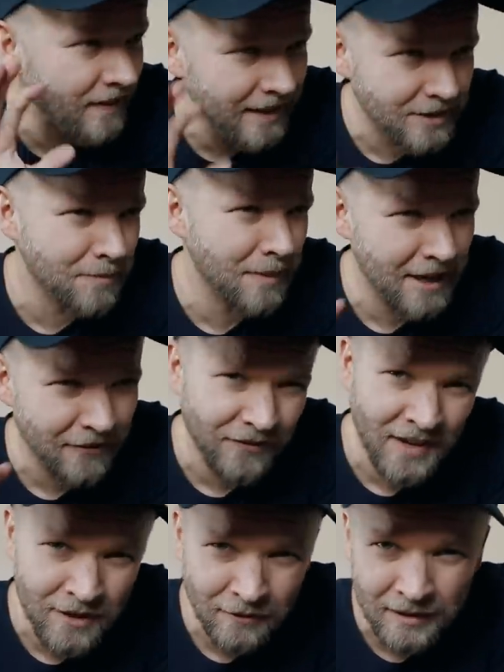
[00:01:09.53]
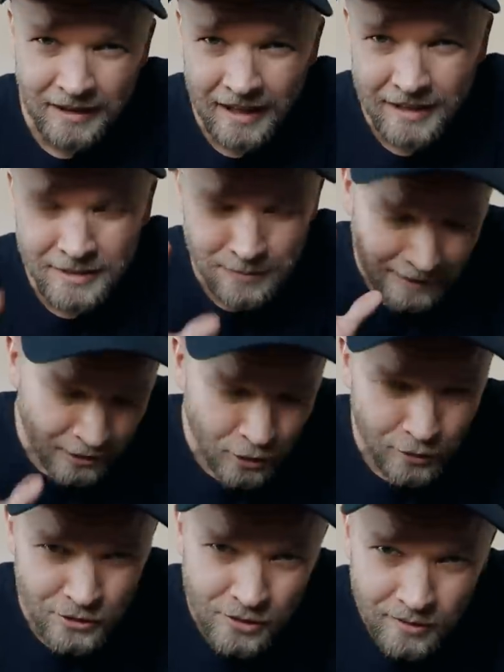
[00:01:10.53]
that's my favorite lens, my
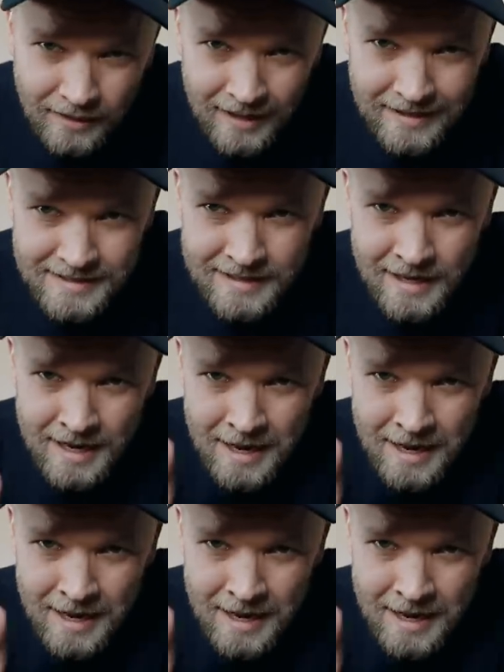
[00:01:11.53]
go-to lens.